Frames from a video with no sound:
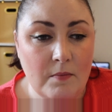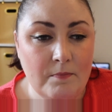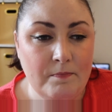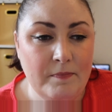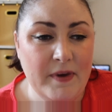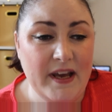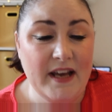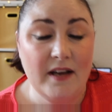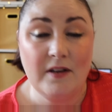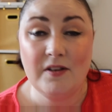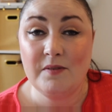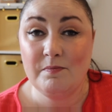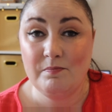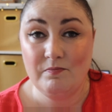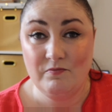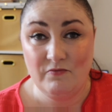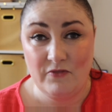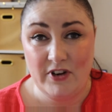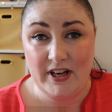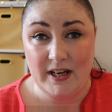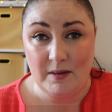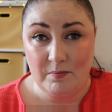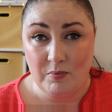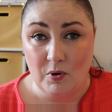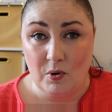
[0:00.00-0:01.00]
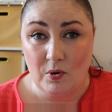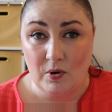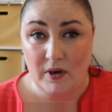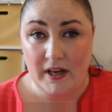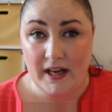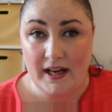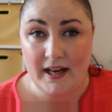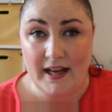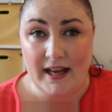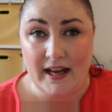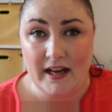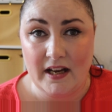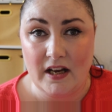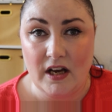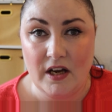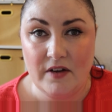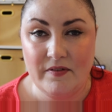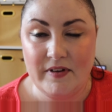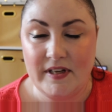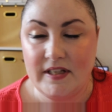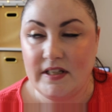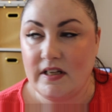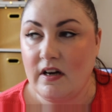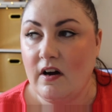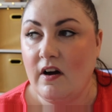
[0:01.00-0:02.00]
being really poorly and getting
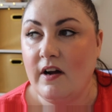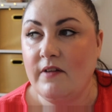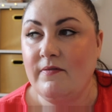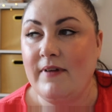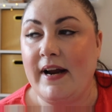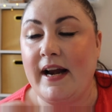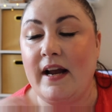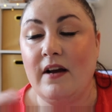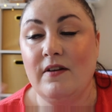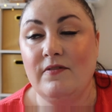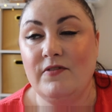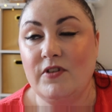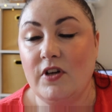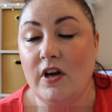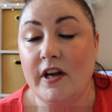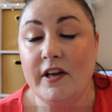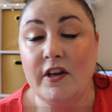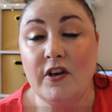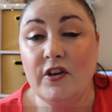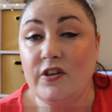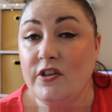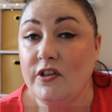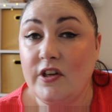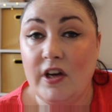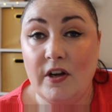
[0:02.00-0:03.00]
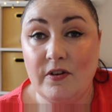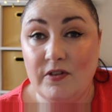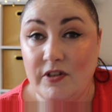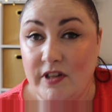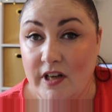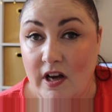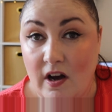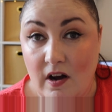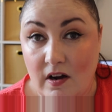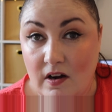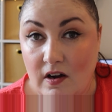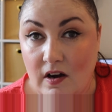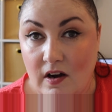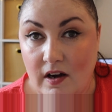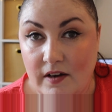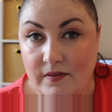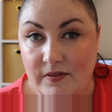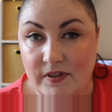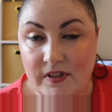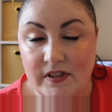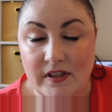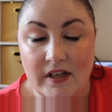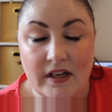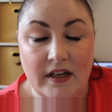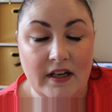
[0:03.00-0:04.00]
COVID, I ran out of I couldn't go to the
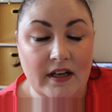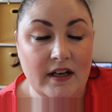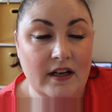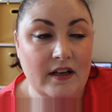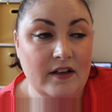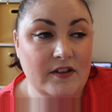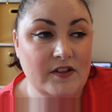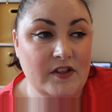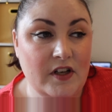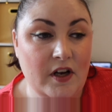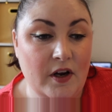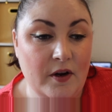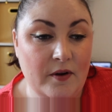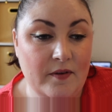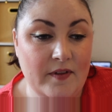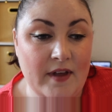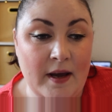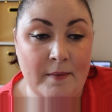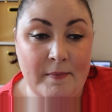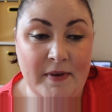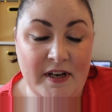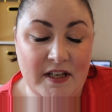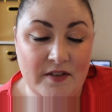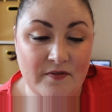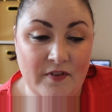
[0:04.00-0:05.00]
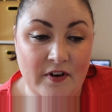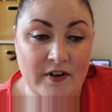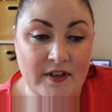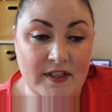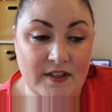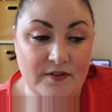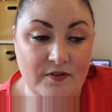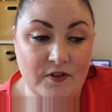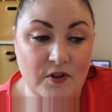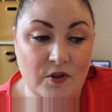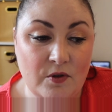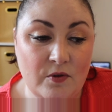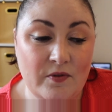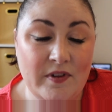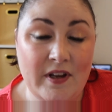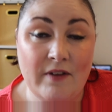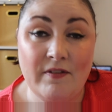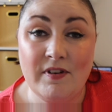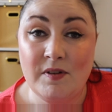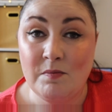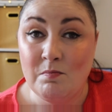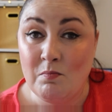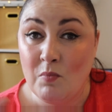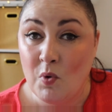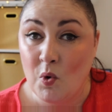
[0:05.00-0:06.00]
archives. So that made it very difficult. There
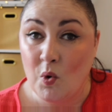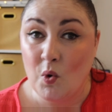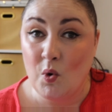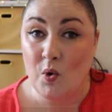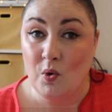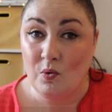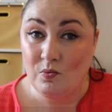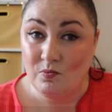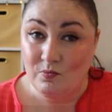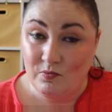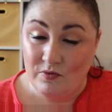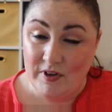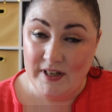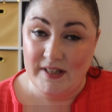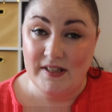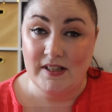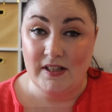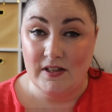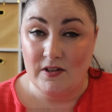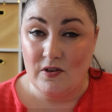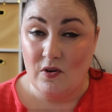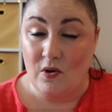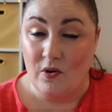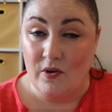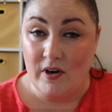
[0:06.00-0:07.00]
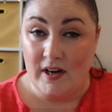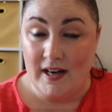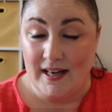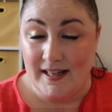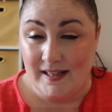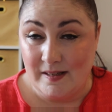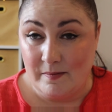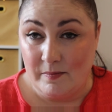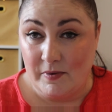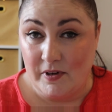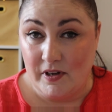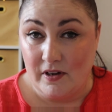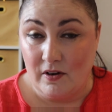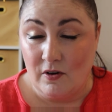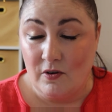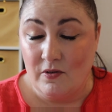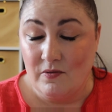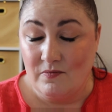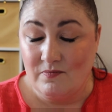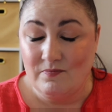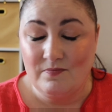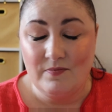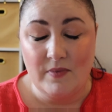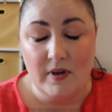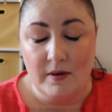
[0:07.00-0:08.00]
is more written on Elizabeth,
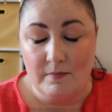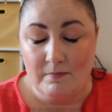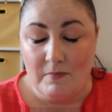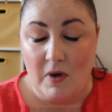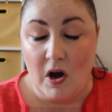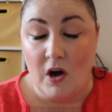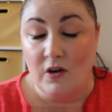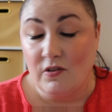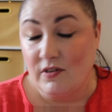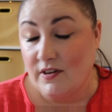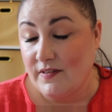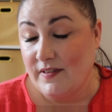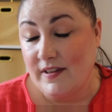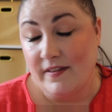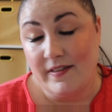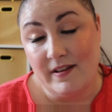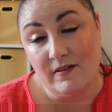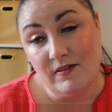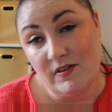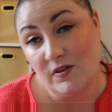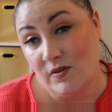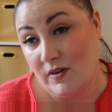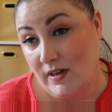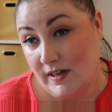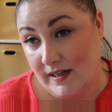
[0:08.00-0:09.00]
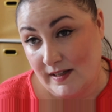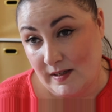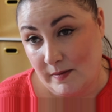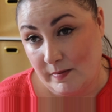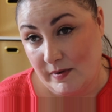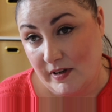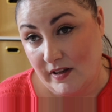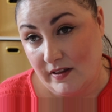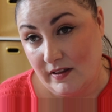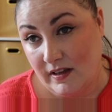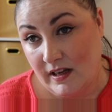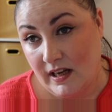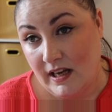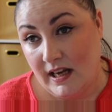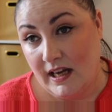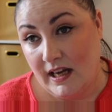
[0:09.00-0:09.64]
on Margaret, than there is on Elizabeth,